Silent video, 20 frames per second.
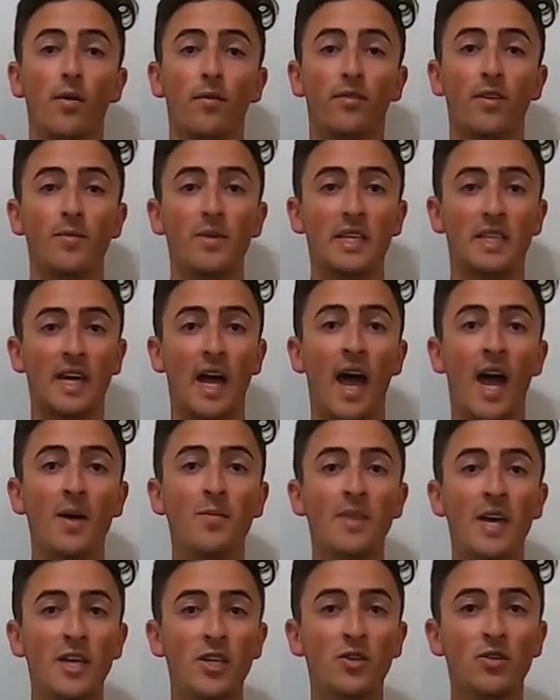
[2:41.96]
from the
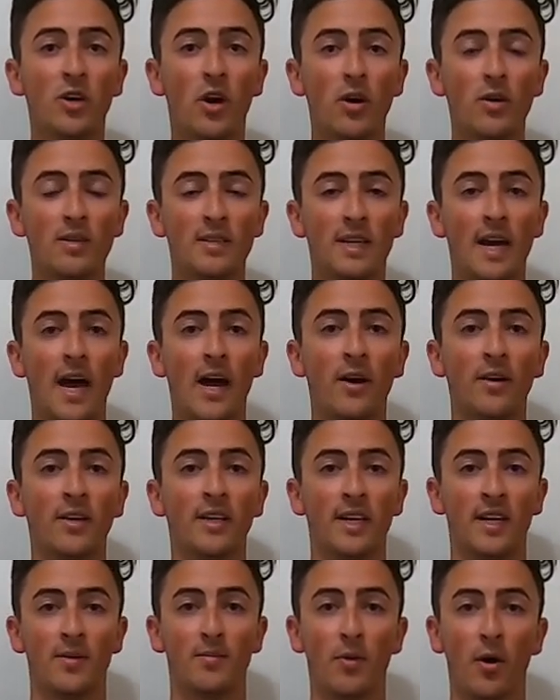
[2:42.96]
time that you go down
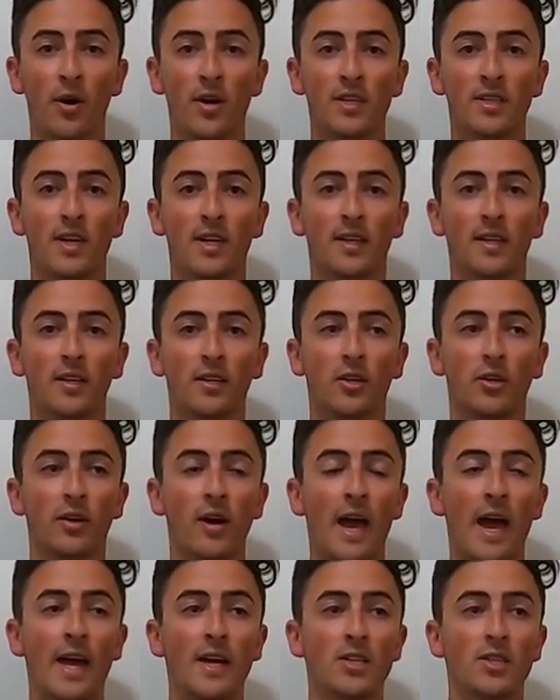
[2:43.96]
in a motorcycle
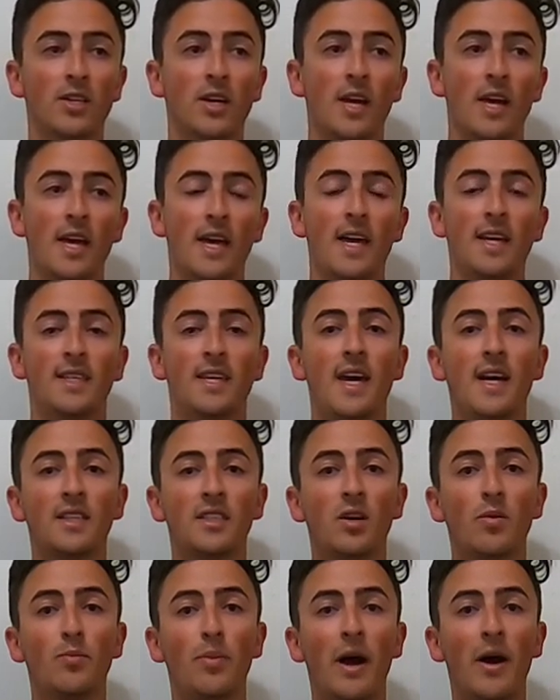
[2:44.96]
crash, it
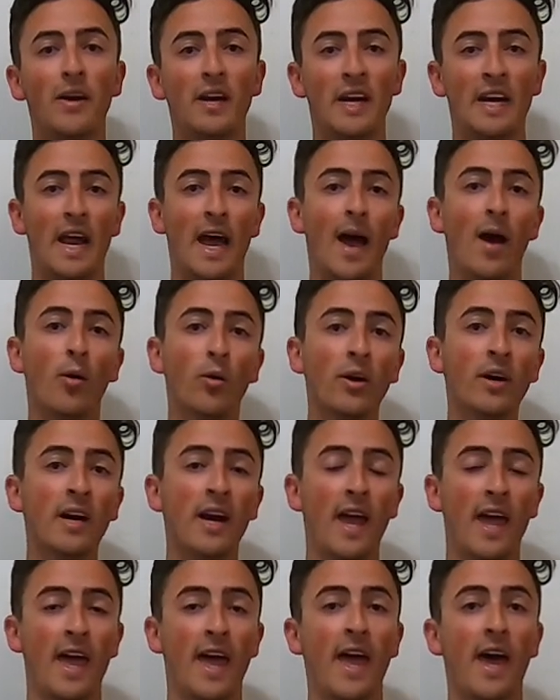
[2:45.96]
takes about an hour and
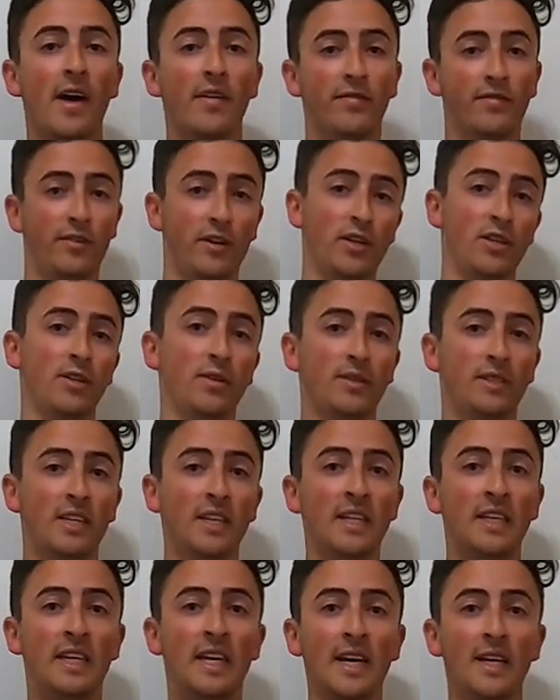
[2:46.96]
a half for you to
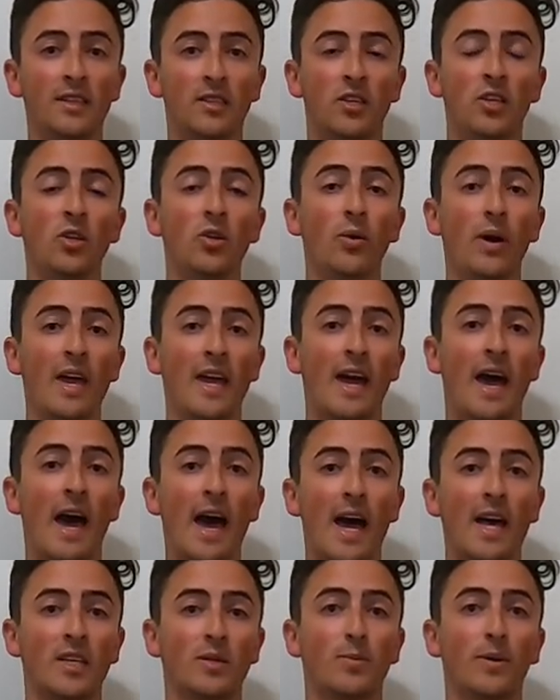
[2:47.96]
get to a
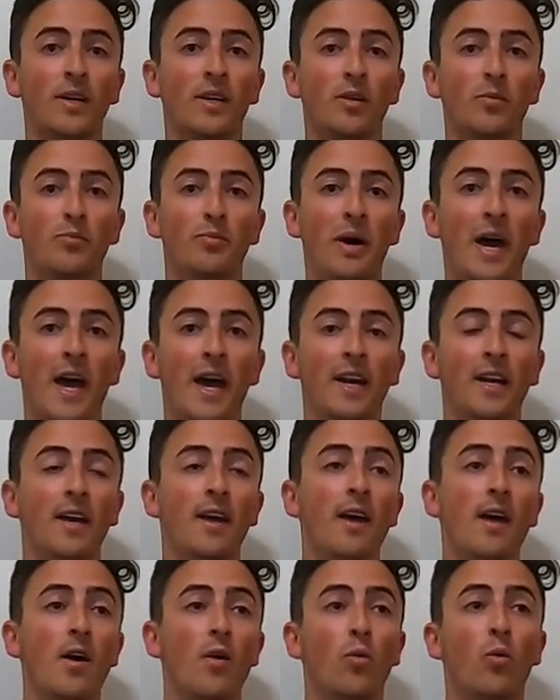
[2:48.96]
hospital bed
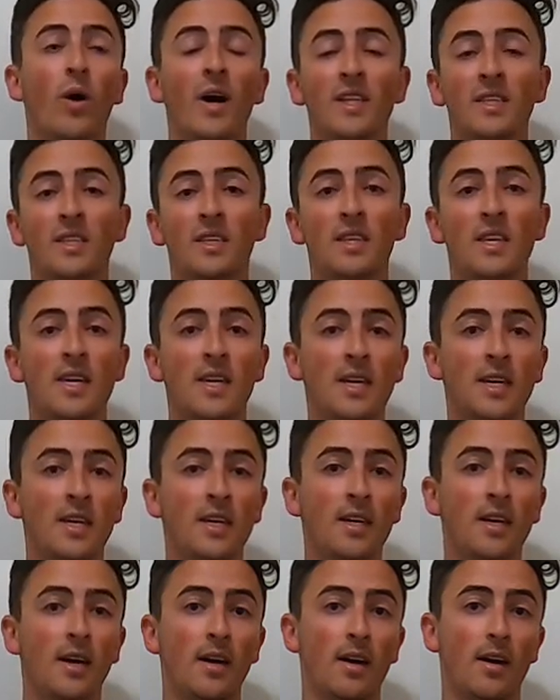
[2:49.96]
once
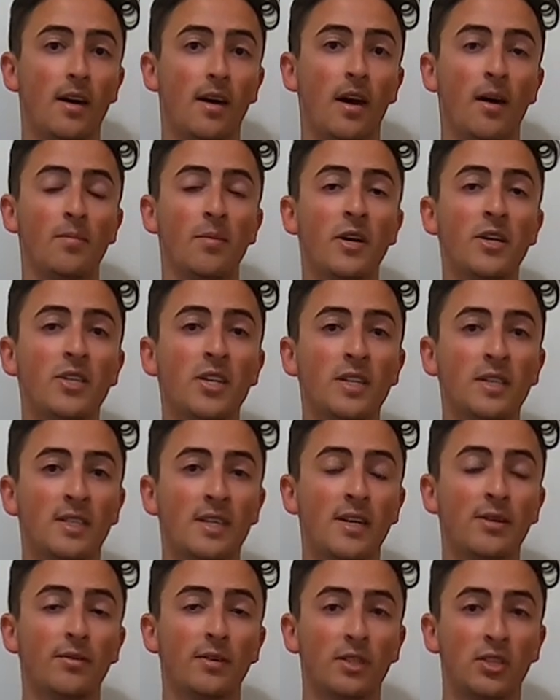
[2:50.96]
the uh,
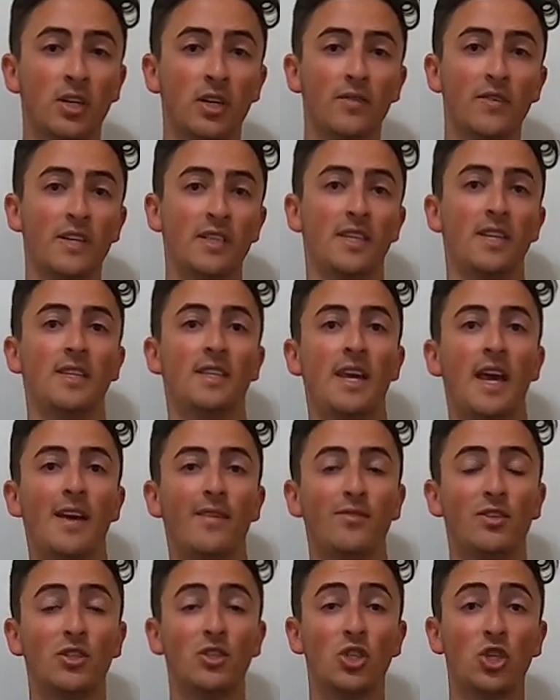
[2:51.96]
emergency services
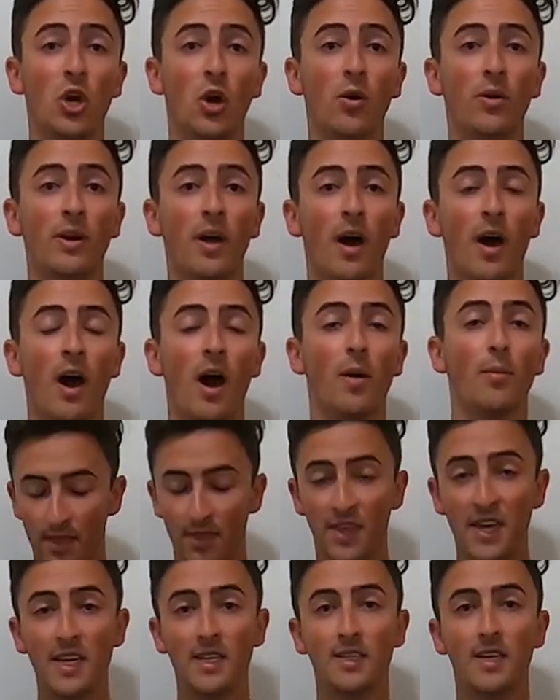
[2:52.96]
have showed
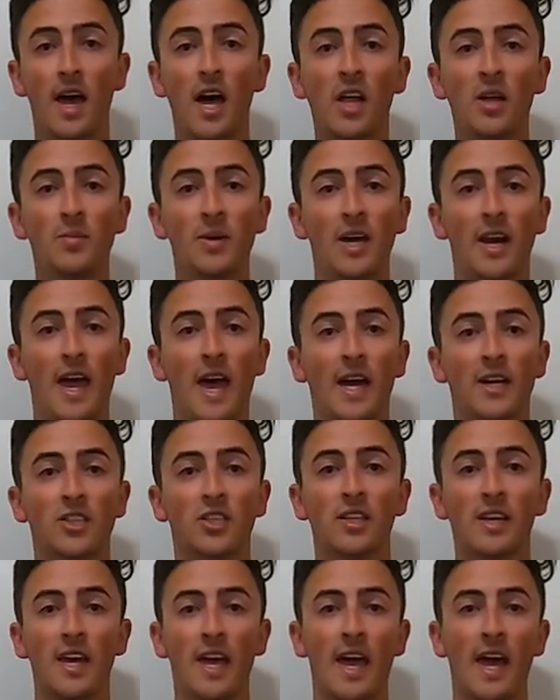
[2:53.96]
up. This helmet
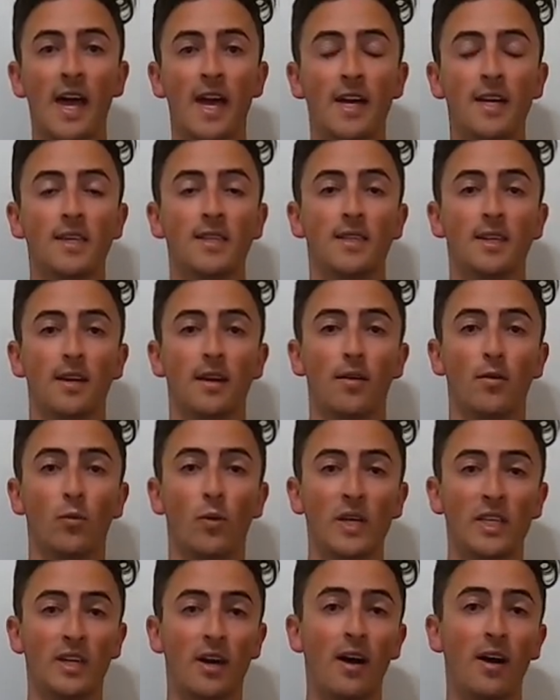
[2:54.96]
actually has
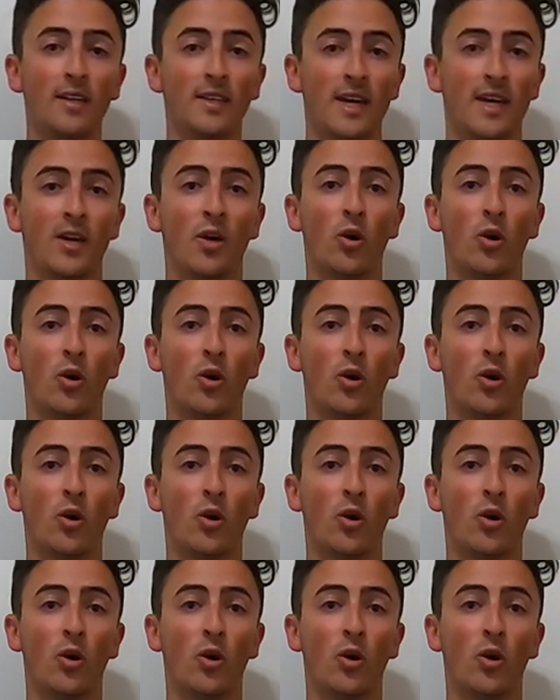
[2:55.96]
what's called a